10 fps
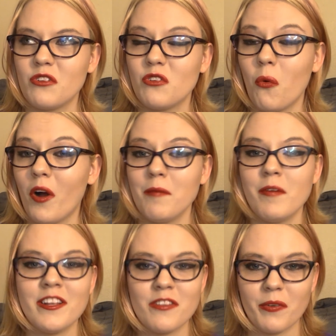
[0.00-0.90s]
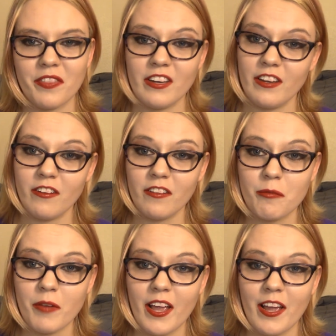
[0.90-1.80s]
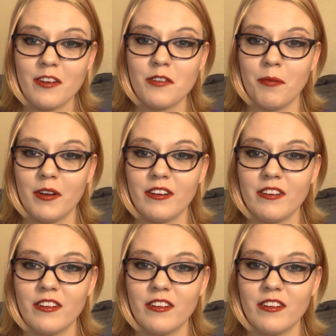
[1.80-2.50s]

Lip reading: 20 minutes with the needle in my hand, but